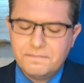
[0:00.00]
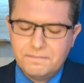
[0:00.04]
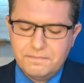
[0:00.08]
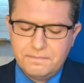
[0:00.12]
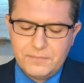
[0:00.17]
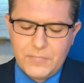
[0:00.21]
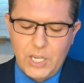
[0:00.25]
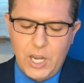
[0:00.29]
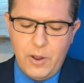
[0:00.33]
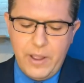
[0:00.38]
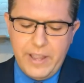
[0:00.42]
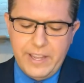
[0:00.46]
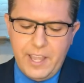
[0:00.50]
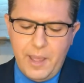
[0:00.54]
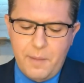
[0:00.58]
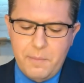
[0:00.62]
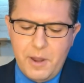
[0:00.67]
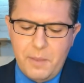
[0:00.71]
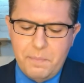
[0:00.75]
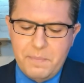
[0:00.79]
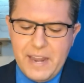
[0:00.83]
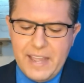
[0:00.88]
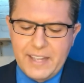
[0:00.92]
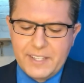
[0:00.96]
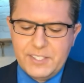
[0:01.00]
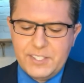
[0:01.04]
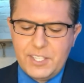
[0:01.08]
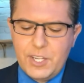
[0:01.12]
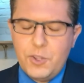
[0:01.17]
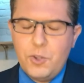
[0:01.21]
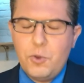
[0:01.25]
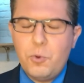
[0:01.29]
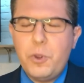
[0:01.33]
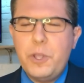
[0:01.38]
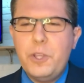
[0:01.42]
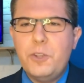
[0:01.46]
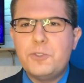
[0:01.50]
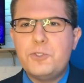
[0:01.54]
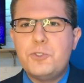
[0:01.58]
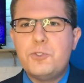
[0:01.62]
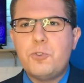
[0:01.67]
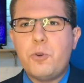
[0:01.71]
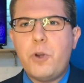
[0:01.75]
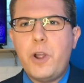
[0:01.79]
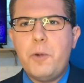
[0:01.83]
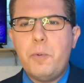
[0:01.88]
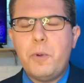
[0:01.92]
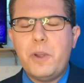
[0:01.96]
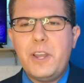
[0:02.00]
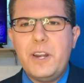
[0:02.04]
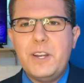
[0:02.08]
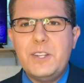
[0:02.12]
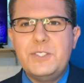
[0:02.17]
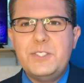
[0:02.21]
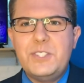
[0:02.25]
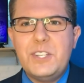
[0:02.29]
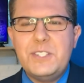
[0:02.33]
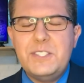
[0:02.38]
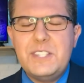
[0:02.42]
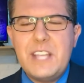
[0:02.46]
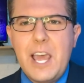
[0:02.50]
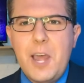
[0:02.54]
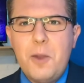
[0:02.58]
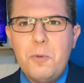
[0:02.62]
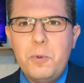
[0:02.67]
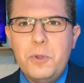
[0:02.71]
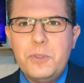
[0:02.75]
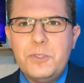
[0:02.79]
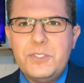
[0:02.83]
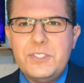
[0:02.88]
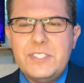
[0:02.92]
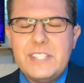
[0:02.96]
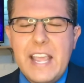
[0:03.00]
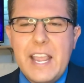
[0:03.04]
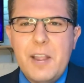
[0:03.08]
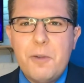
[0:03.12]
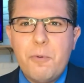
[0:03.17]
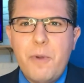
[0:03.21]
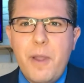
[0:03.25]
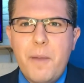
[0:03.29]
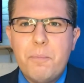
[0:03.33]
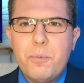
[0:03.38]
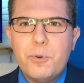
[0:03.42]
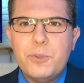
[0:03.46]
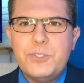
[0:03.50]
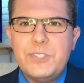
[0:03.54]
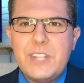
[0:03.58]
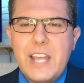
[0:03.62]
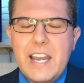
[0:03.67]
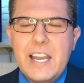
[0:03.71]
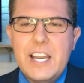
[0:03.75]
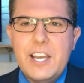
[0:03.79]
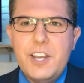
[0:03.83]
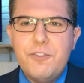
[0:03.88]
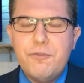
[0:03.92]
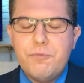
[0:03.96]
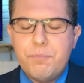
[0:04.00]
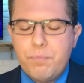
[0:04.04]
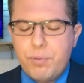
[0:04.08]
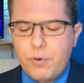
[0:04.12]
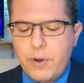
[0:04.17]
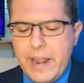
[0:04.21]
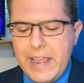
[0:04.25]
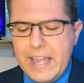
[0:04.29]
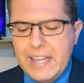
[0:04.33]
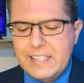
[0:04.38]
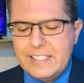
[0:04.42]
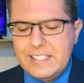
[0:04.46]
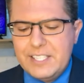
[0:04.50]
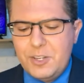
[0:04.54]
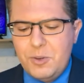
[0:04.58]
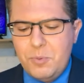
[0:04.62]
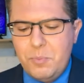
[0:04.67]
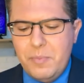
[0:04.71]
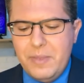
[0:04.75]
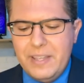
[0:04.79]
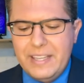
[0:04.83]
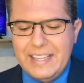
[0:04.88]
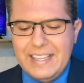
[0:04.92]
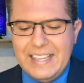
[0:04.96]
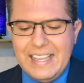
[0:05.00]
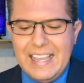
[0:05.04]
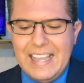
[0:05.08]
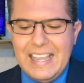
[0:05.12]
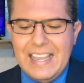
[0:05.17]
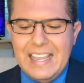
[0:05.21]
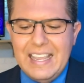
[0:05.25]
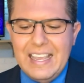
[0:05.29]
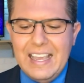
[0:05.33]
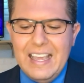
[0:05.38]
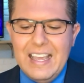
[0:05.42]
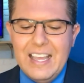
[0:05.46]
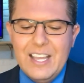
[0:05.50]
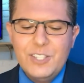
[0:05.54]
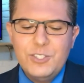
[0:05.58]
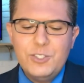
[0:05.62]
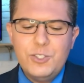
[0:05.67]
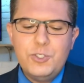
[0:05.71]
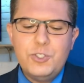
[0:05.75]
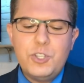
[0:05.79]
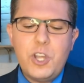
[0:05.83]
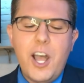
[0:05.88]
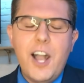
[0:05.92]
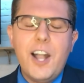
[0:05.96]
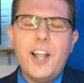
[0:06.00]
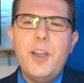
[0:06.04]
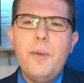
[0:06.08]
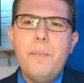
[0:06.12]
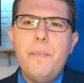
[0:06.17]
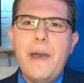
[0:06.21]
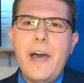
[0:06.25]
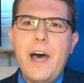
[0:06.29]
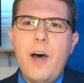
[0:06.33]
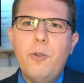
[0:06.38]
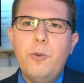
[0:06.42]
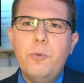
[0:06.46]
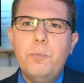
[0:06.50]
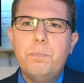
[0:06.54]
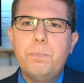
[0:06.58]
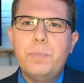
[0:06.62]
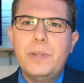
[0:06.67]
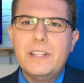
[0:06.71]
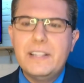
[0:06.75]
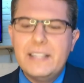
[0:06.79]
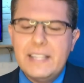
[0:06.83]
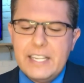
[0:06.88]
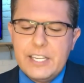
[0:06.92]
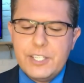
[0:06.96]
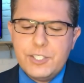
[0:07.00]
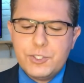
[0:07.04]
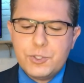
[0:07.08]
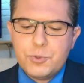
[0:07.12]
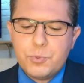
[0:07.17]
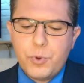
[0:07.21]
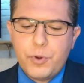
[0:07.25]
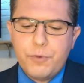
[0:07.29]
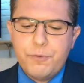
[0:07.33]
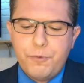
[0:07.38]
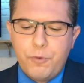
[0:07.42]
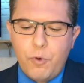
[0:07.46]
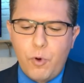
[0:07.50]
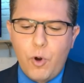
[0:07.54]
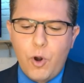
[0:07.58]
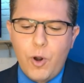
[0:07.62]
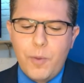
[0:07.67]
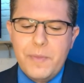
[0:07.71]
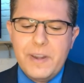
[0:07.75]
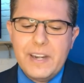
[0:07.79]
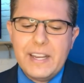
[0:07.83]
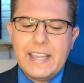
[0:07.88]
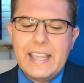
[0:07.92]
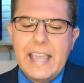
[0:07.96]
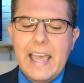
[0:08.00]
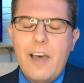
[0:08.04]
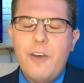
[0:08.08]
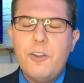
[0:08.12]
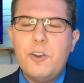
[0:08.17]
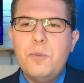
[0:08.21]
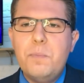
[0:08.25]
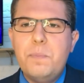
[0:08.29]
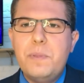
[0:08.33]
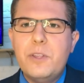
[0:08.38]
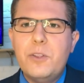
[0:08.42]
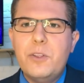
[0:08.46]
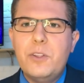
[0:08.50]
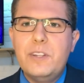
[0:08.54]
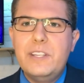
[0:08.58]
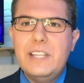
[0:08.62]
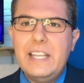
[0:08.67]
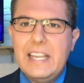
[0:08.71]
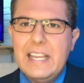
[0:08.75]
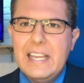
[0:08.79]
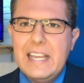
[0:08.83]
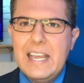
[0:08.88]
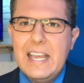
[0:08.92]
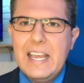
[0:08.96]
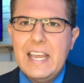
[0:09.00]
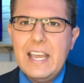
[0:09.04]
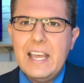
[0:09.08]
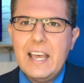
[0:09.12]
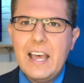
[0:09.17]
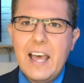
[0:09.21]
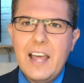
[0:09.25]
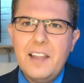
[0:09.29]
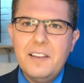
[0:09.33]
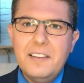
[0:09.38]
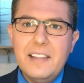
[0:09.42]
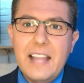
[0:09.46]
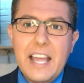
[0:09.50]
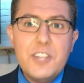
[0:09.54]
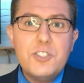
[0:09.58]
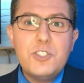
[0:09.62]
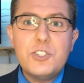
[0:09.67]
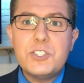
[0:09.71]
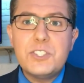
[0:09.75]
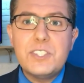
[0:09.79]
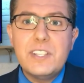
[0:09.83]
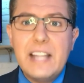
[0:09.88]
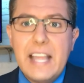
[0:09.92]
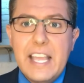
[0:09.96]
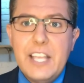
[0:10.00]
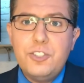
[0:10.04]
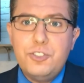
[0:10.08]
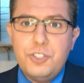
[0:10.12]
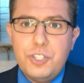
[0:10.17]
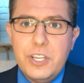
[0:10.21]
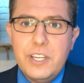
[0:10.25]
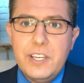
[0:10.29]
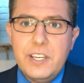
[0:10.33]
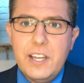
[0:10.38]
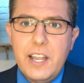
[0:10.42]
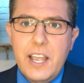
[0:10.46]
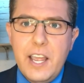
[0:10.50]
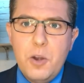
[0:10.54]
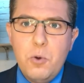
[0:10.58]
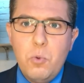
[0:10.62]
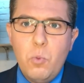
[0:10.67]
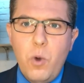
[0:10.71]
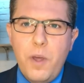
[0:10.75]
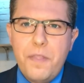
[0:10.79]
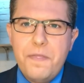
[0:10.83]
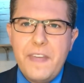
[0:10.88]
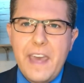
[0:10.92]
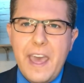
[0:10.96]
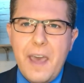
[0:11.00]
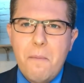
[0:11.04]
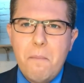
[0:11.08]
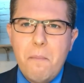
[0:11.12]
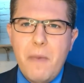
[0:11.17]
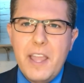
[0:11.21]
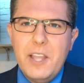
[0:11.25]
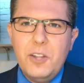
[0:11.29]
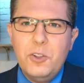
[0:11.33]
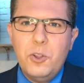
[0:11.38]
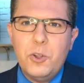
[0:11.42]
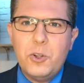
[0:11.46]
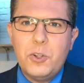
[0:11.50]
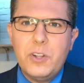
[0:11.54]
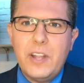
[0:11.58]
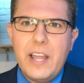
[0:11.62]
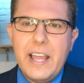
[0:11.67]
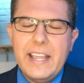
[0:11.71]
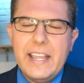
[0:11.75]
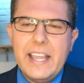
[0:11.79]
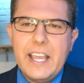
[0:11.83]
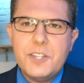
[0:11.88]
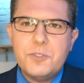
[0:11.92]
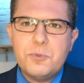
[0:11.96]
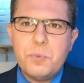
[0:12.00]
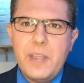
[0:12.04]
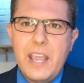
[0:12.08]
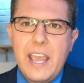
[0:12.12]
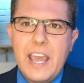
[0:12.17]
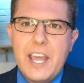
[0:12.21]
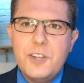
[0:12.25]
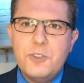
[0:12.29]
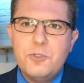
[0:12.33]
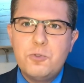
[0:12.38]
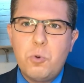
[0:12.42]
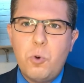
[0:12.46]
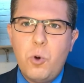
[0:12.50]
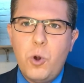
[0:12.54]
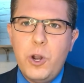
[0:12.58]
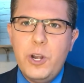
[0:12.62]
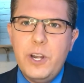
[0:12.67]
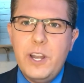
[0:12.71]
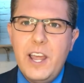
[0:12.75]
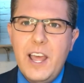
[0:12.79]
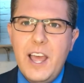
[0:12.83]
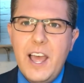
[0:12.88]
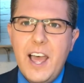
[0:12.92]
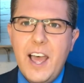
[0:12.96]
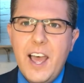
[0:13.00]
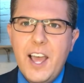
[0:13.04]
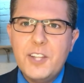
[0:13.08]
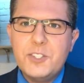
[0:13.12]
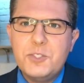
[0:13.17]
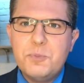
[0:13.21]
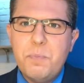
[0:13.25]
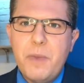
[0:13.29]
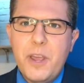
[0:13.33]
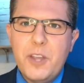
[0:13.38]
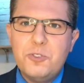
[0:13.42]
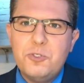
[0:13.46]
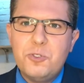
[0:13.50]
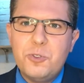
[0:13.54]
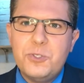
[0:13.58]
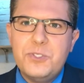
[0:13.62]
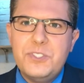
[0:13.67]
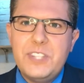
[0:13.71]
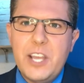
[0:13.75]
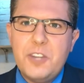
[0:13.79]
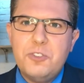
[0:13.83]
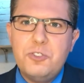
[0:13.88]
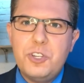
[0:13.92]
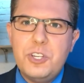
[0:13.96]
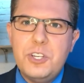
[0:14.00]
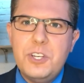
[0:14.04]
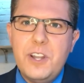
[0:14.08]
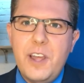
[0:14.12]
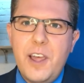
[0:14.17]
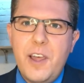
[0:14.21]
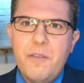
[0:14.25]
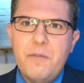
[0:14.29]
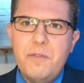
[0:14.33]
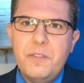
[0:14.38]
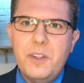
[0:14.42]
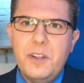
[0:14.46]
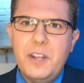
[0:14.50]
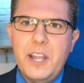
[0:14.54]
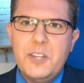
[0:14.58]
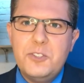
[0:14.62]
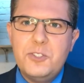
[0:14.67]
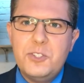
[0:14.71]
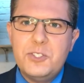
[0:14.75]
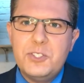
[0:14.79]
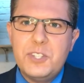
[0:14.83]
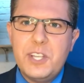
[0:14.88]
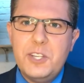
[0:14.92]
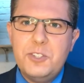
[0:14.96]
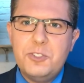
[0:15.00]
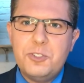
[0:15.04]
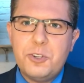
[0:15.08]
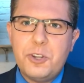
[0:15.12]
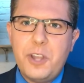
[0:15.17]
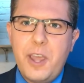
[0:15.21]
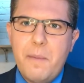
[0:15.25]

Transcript: All right, coming up next on The Real Story, we're going to sit down with State Representative Brandon McGee to talk about police reform and accountability uh, legislation and what that might look like as we head toward a special session of the legislature.